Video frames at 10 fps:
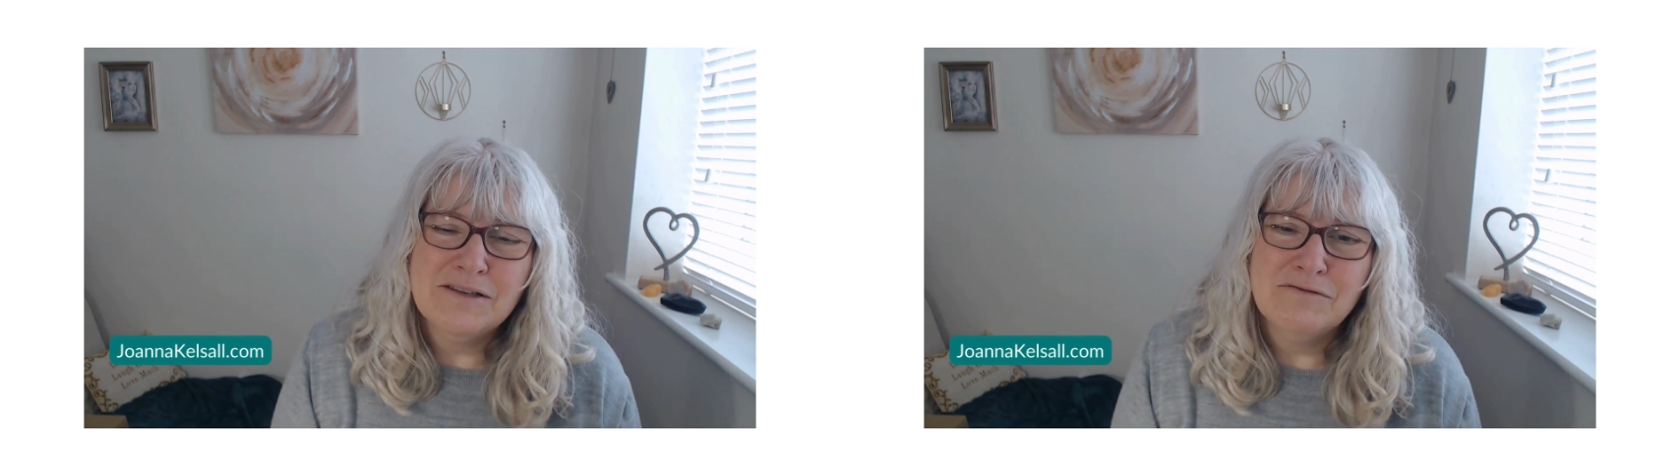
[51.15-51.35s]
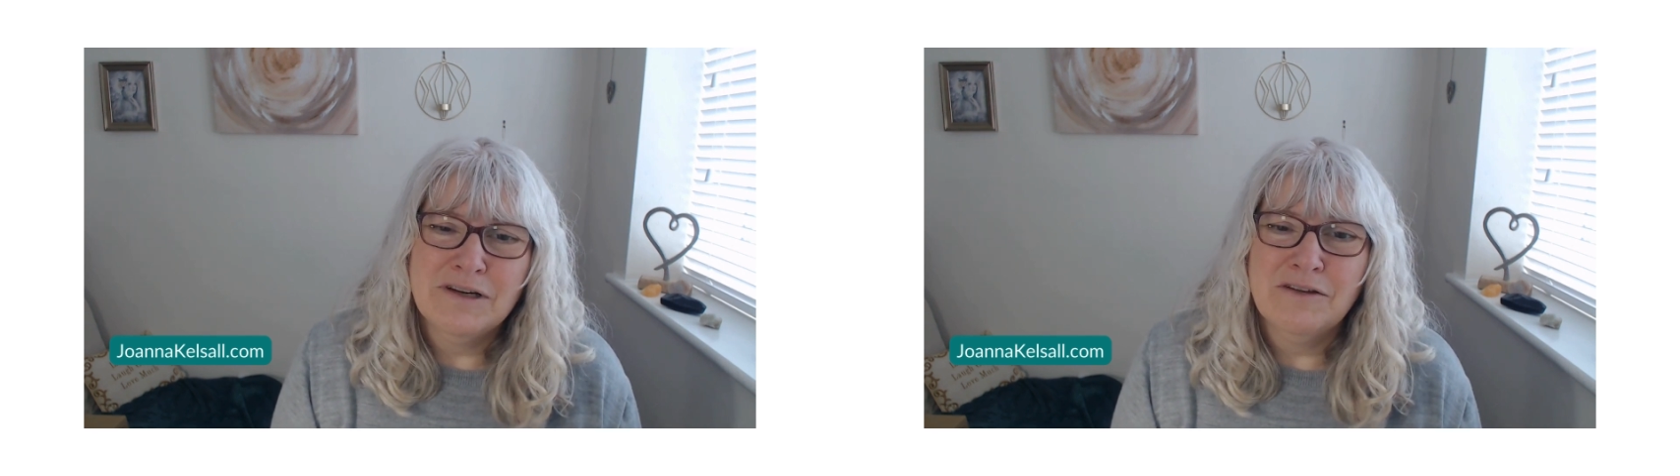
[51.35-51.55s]

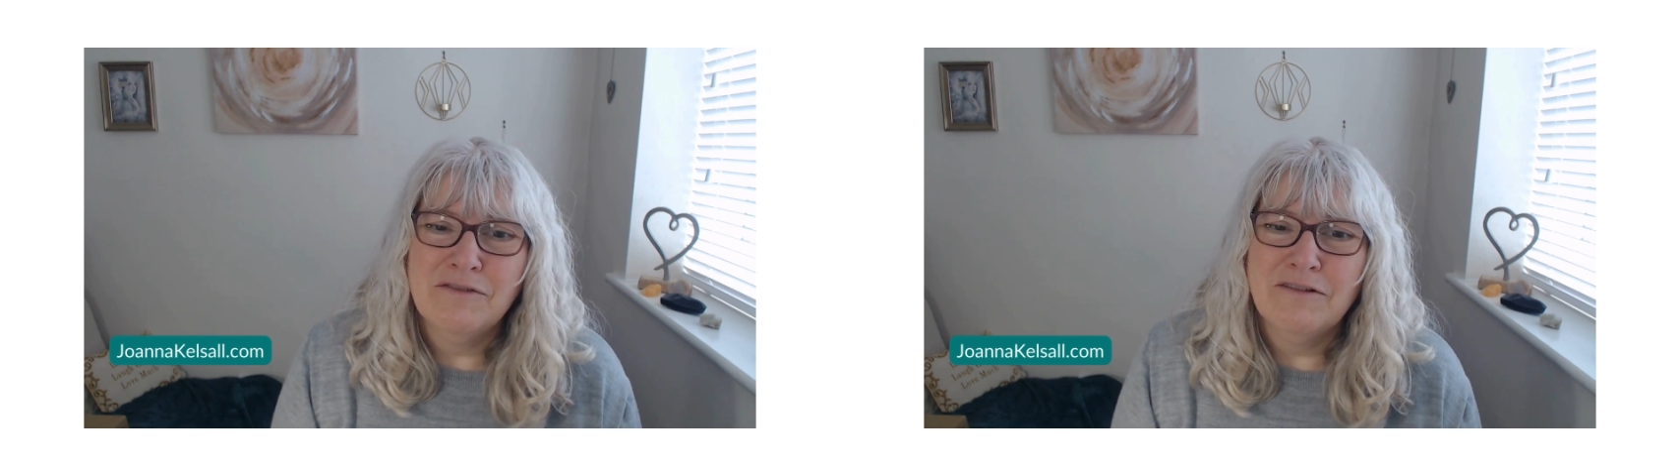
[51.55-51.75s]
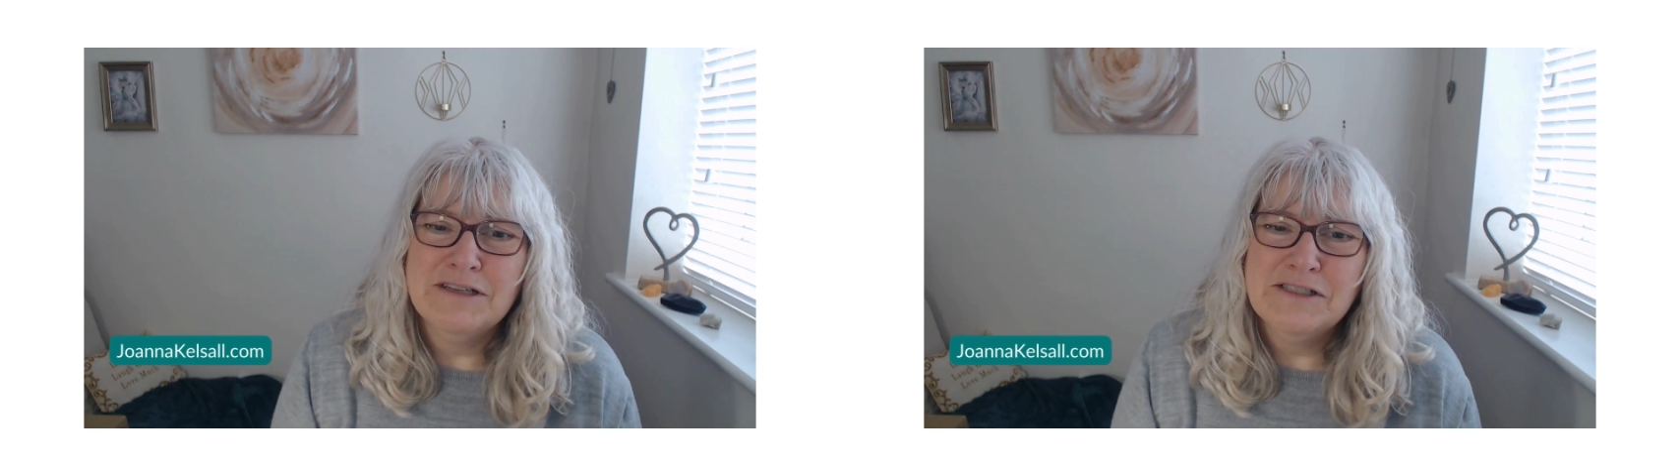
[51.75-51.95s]
is running
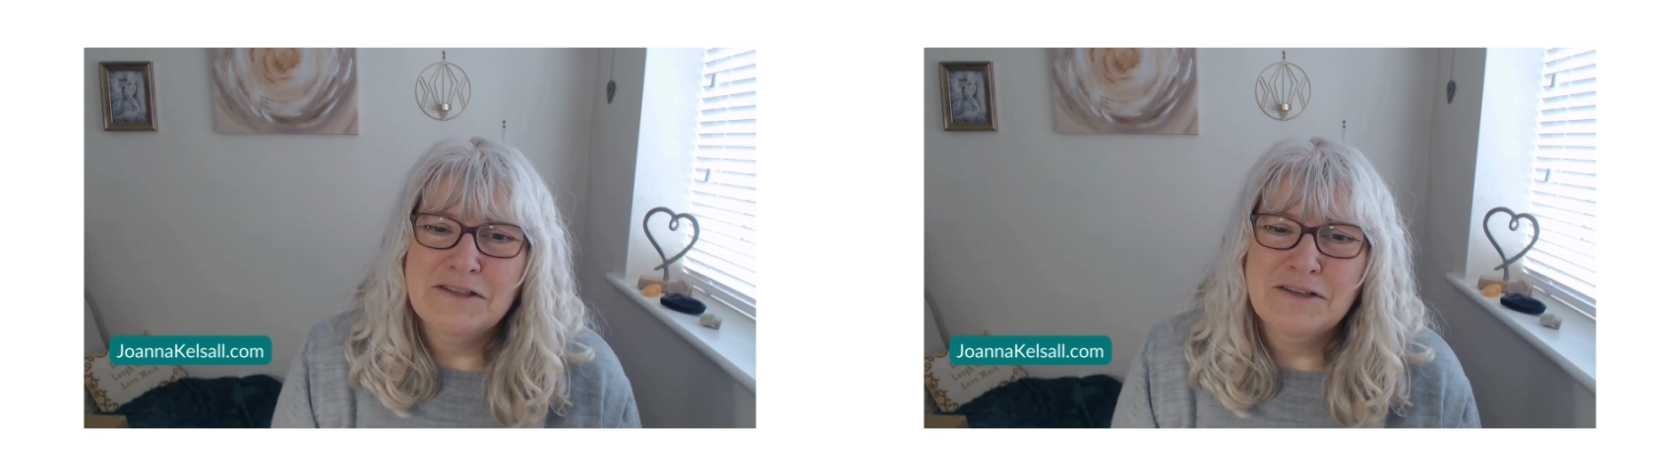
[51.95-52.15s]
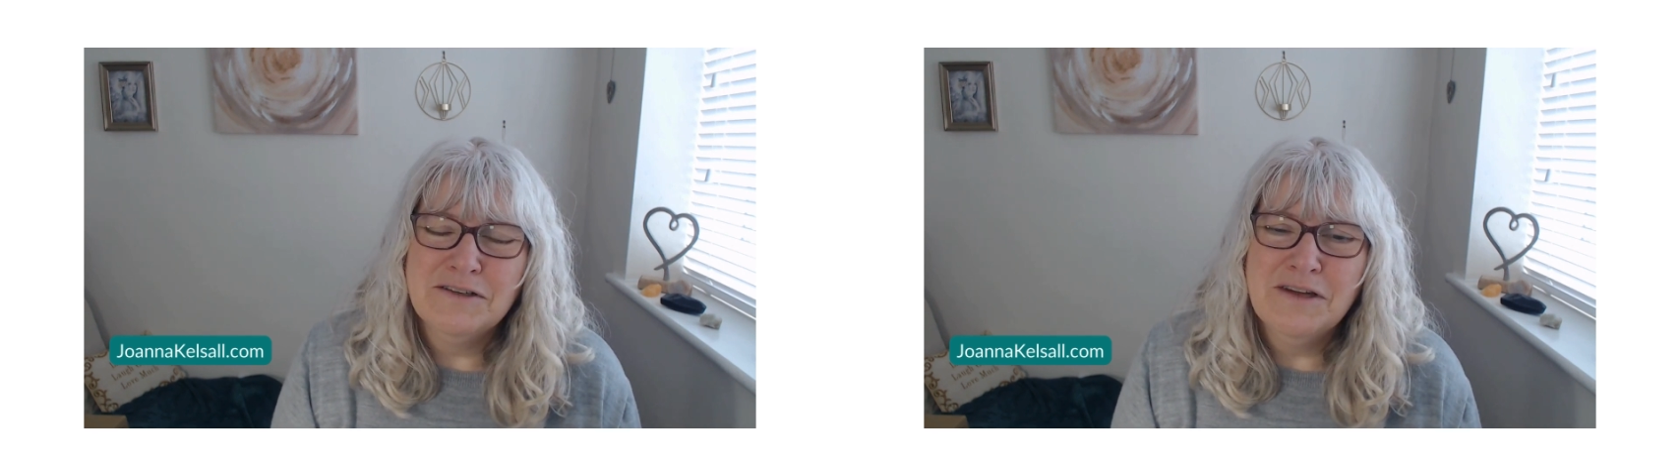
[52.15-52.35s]
very
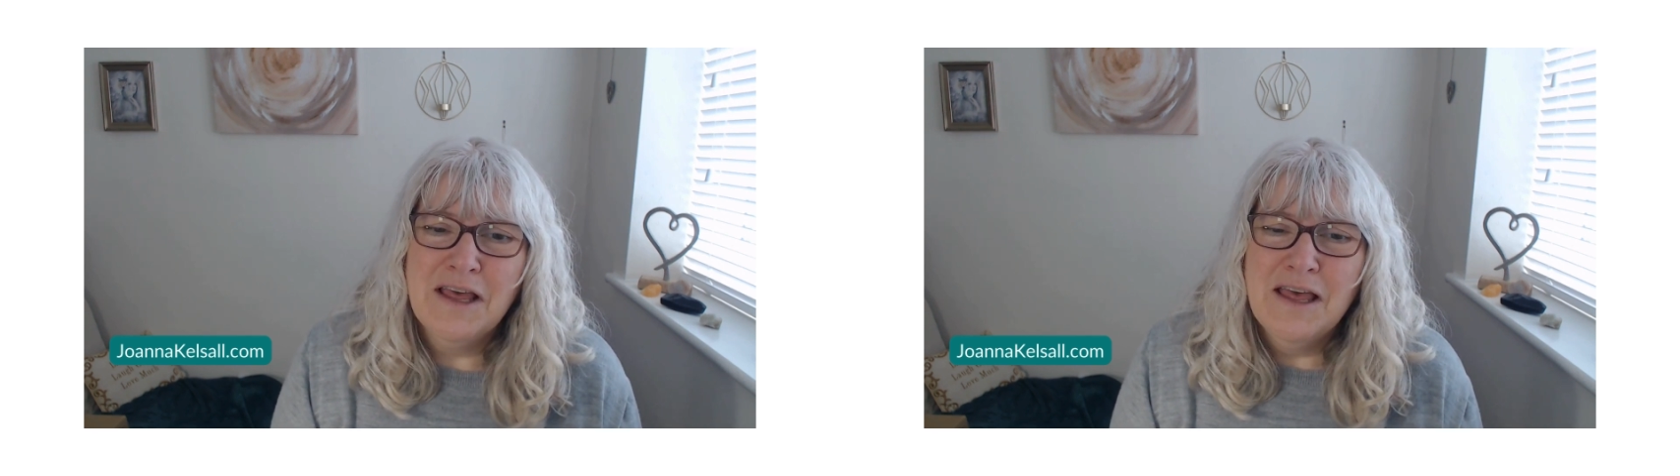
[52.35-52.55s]
soon,